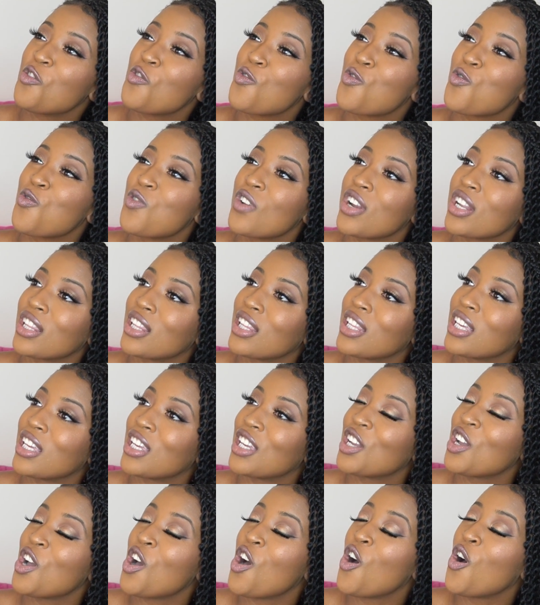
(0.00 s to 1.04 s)

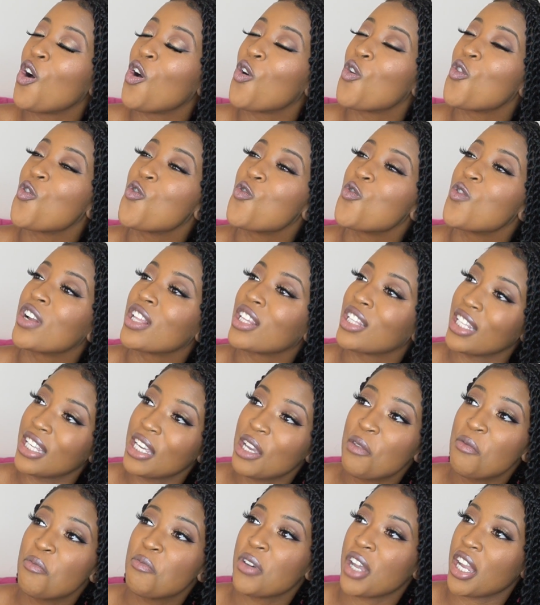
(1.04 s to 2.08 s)
really,
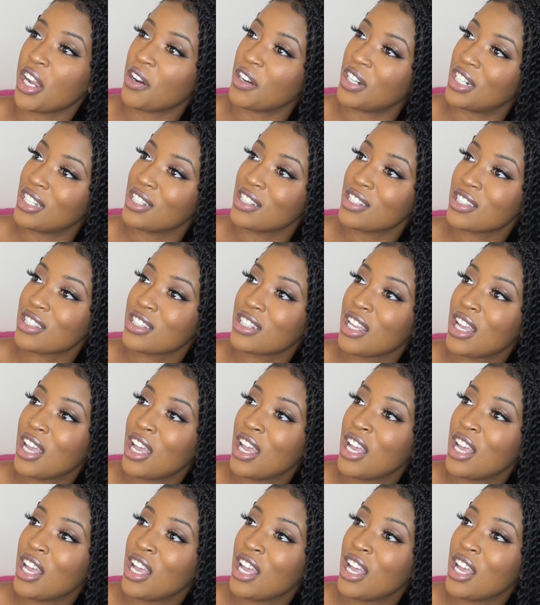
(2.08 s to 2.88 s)
really embarrassed.